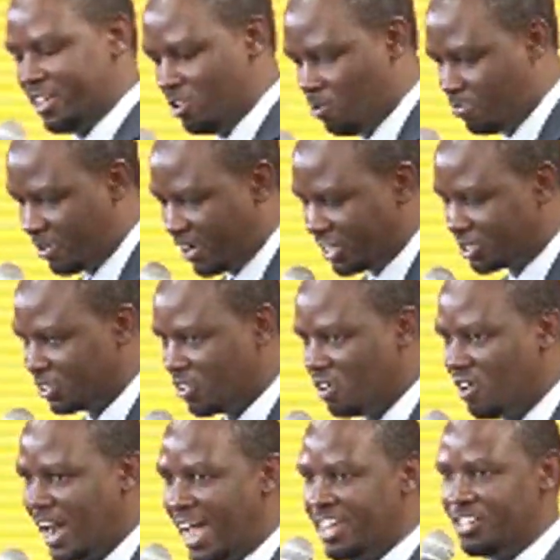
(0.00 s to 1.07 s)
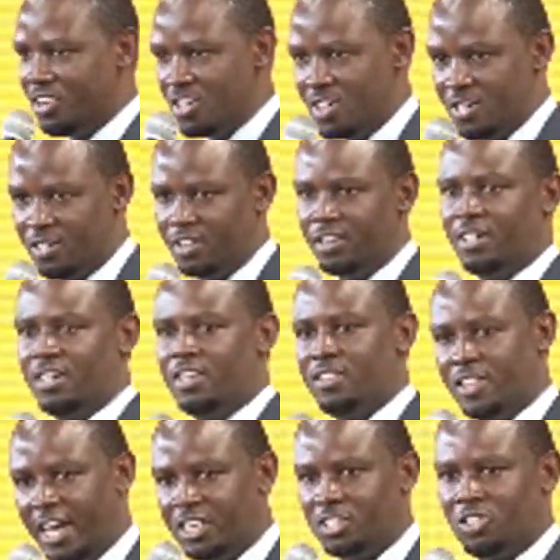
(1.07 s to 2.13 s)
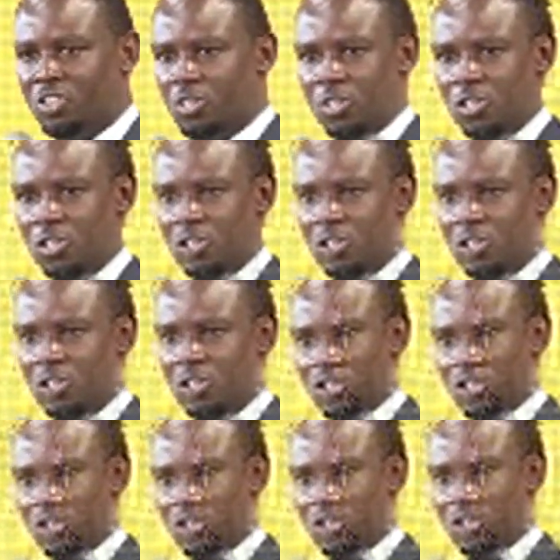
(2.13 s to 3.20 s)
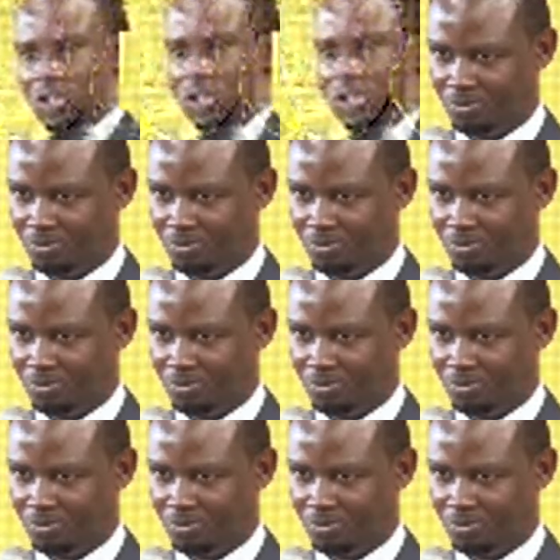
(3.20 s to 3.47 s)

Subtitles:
or actional idea that you conceive.